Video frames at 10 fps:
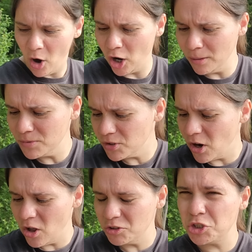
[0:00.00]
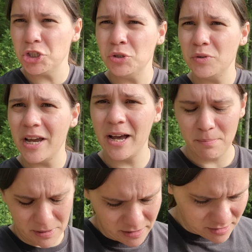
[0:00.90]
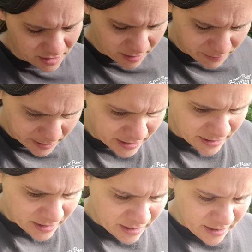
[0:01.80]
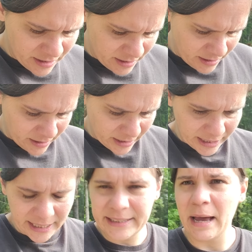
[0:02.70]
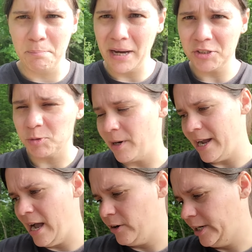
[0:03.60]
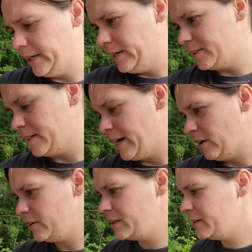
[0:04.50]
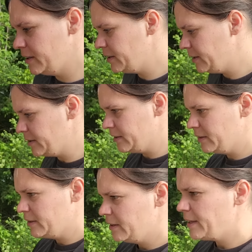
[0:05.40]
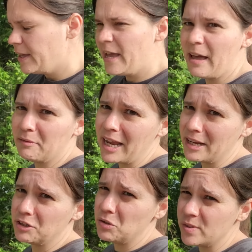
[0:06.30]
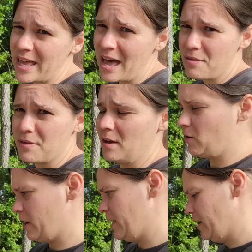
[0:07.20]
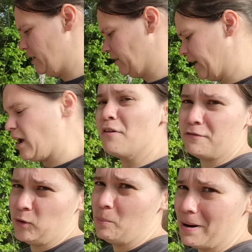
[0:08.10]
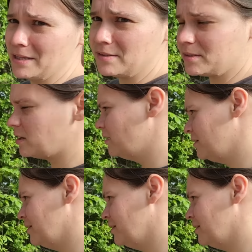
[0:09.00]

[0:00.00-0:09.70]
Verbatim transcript: arms are all chewed up and stuff. Gotta get that bug spray out, I guess now. Haven't had to use that uh, in like a few months.